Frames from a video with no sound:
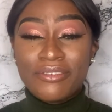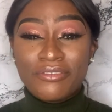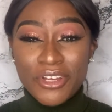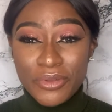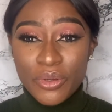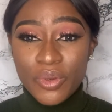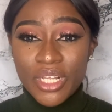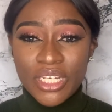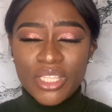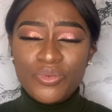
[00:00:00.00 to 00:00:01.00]
very
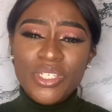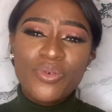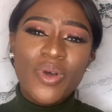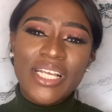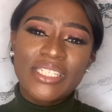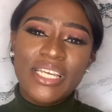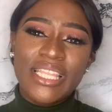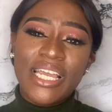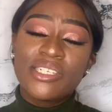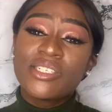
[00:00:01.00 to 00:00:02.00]
quickly, the reason why I say
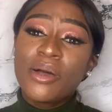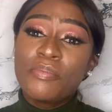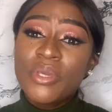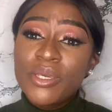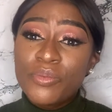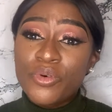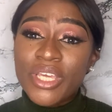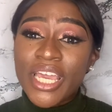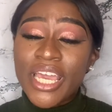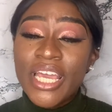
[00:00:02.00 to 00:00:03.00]
that is some people,
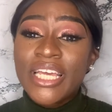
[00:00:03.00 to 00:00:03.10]
yeah,